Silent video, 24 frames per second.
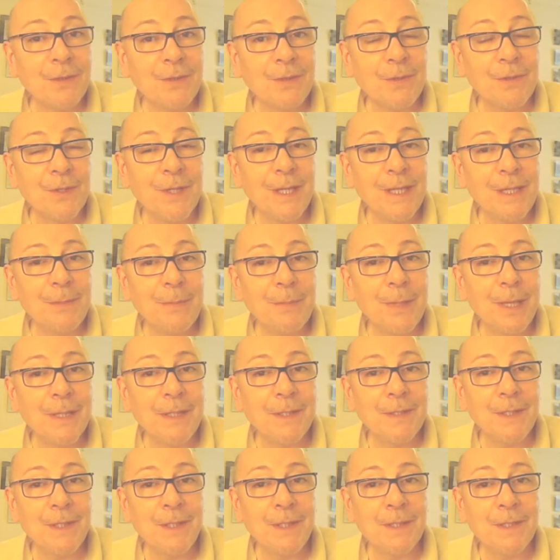on a daily
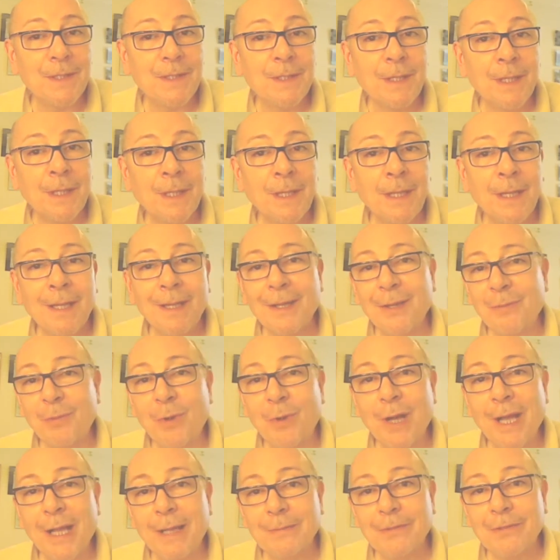basis. And
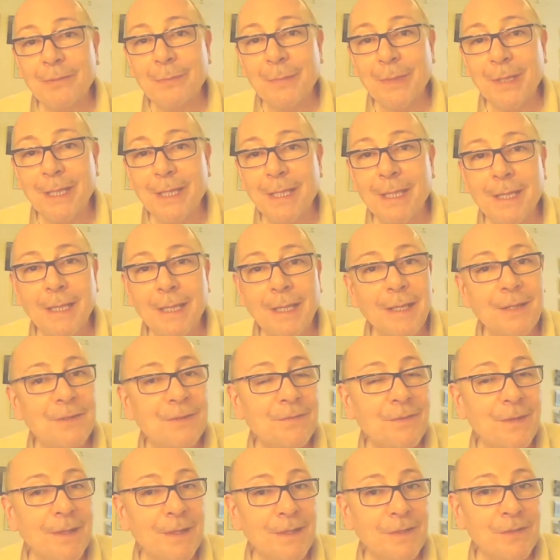what helps me is a
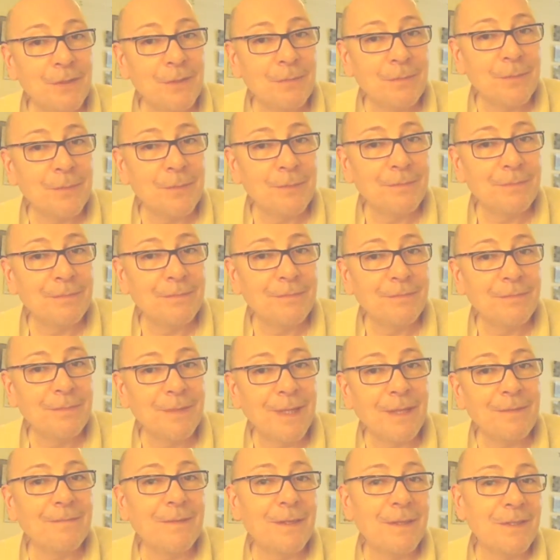fellowship
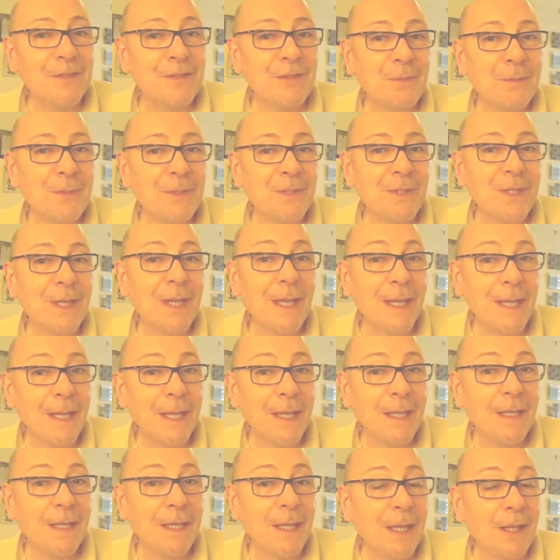that fellowship is
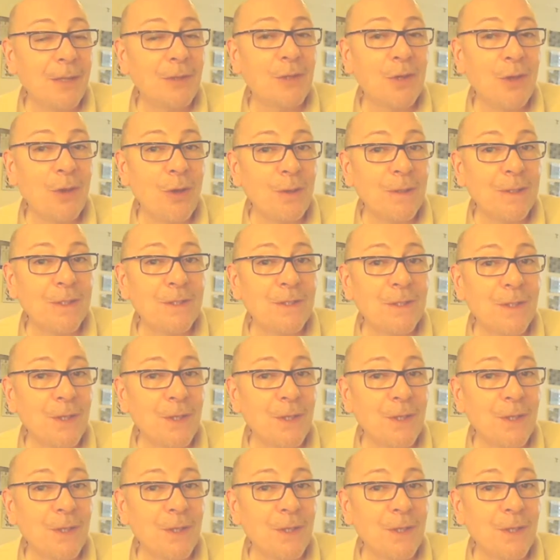AA, Alcoholics